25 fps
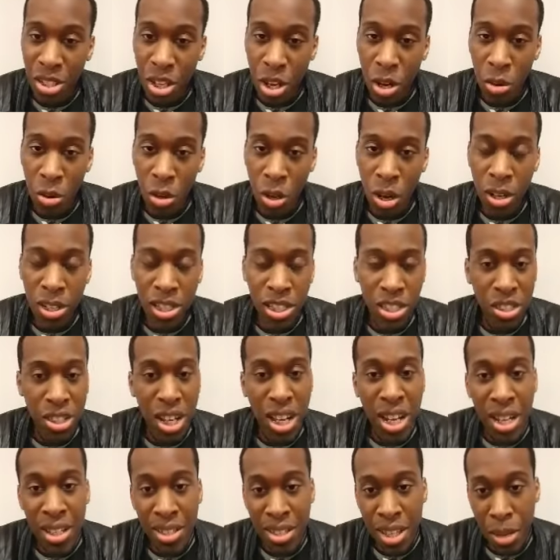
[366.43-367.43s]
show called
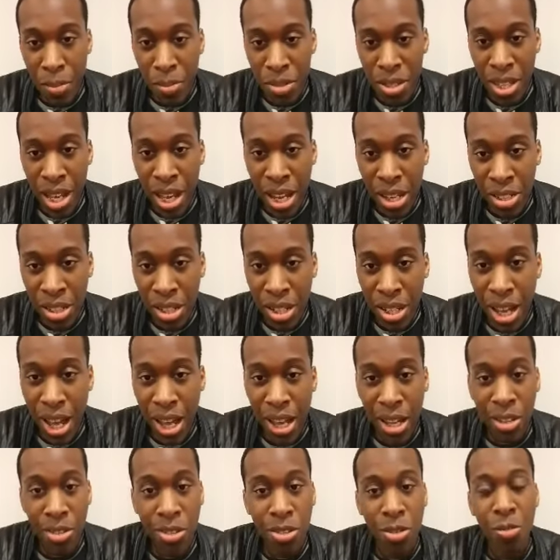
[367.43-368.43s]
Shining Time Station that I
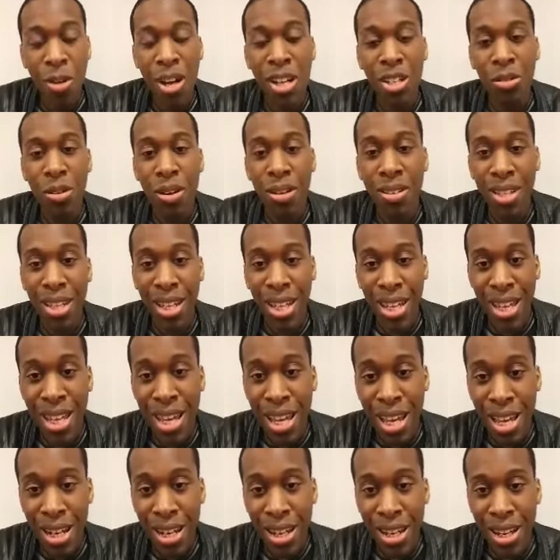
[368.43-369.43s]
used to watch when I was a
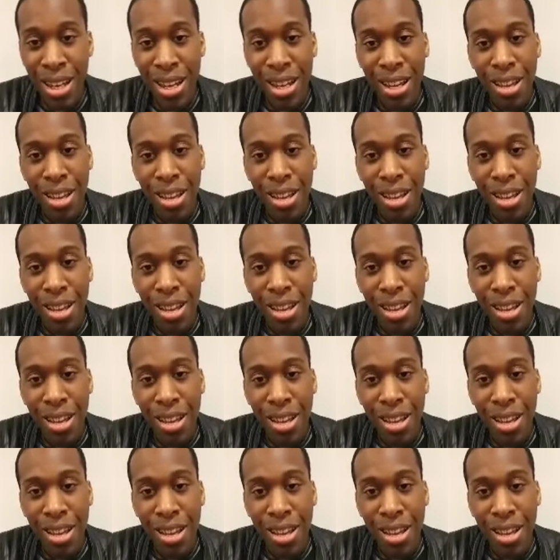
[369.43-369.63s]
kid